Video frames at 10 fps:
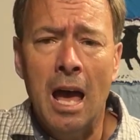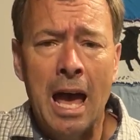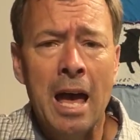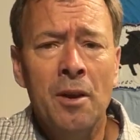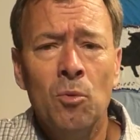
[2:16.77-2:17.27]

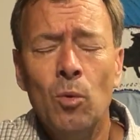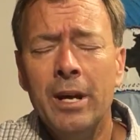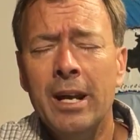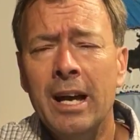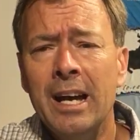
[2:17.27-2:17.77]
And
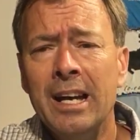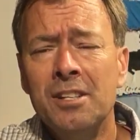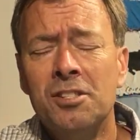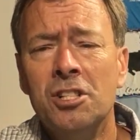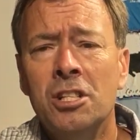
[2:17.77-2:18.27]
when I
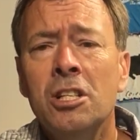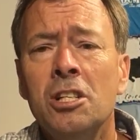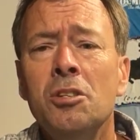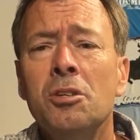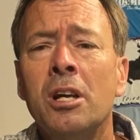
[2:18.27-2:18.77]

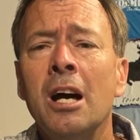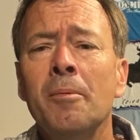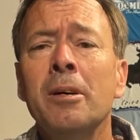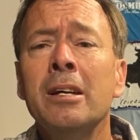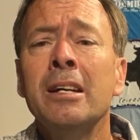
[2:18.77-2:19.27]
see you
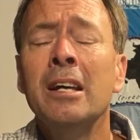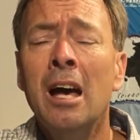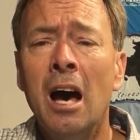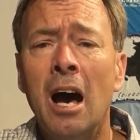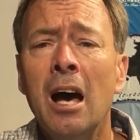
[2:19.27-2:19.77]
coming,
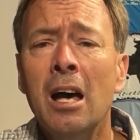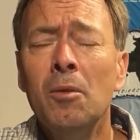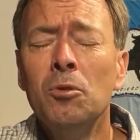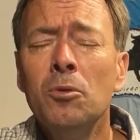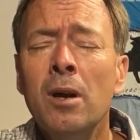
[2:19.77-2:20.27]
I
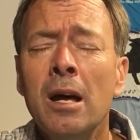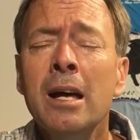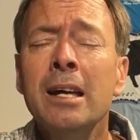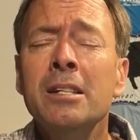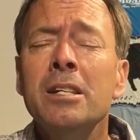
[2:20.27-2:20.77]
will
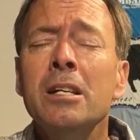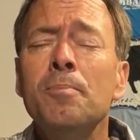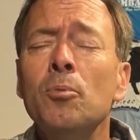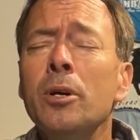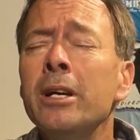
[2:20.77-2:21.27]
rise
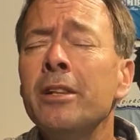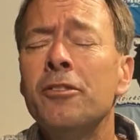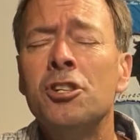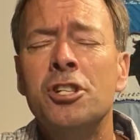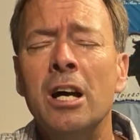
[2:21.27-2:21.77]
up
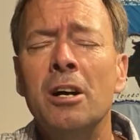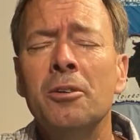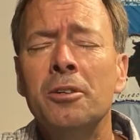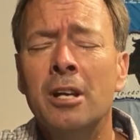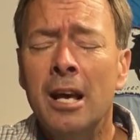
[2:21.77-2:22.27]
with a
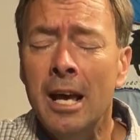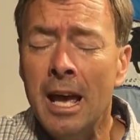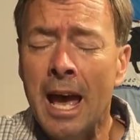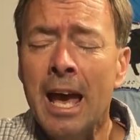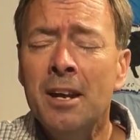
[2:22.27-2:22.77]
shout
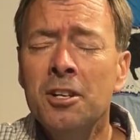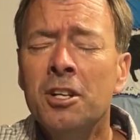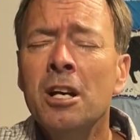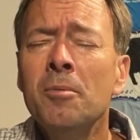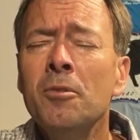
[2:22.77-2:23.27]
and
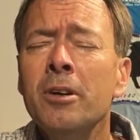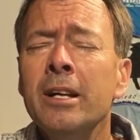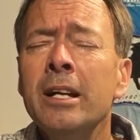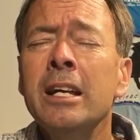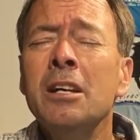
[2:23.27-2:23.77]
come
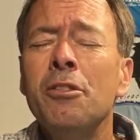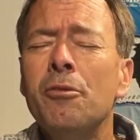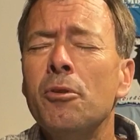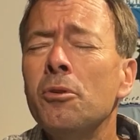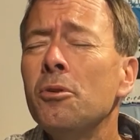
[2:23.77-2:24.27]
running
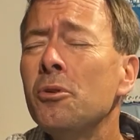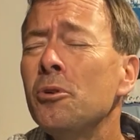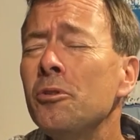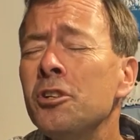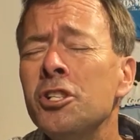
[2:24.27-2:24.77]

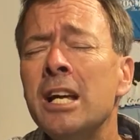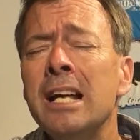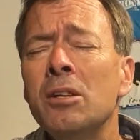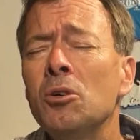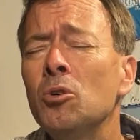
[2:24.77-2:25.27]
through the
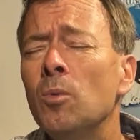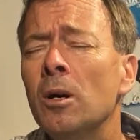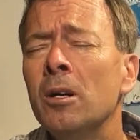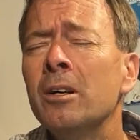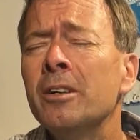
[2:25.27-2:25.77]
shallow
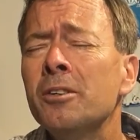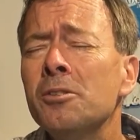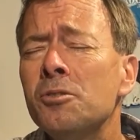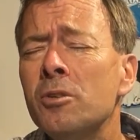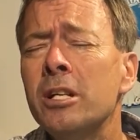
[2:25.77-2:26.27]

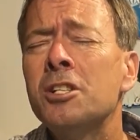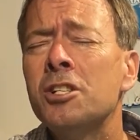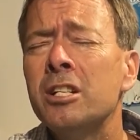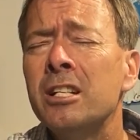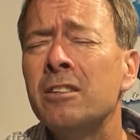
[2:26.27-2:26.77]
waters,
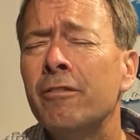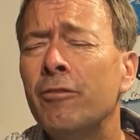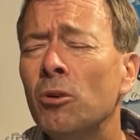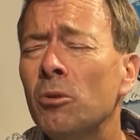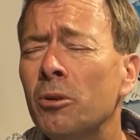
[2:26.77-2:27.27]
reaching
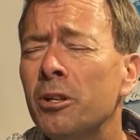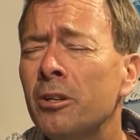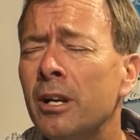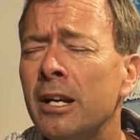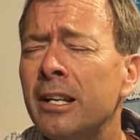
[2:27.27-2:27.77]
for
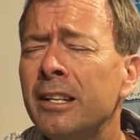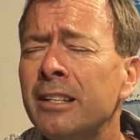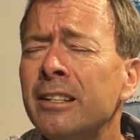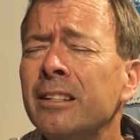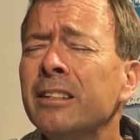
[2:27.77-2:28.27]
your
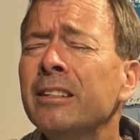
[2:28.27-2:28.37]
hand.